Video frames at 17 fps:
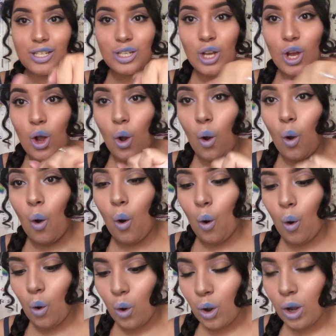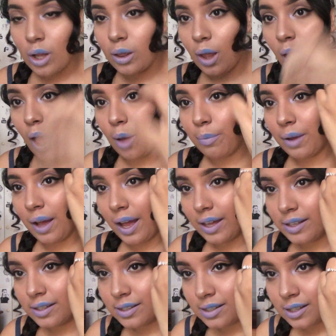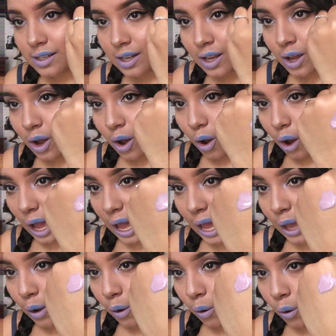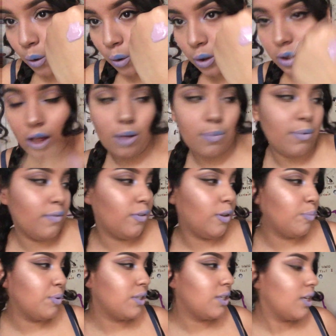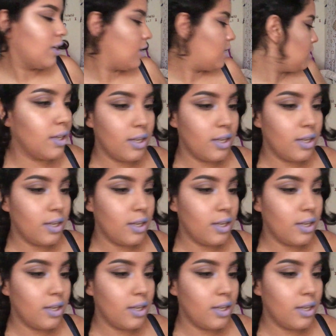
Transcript: Took a whole glob, guys, a whole glob of lipstick.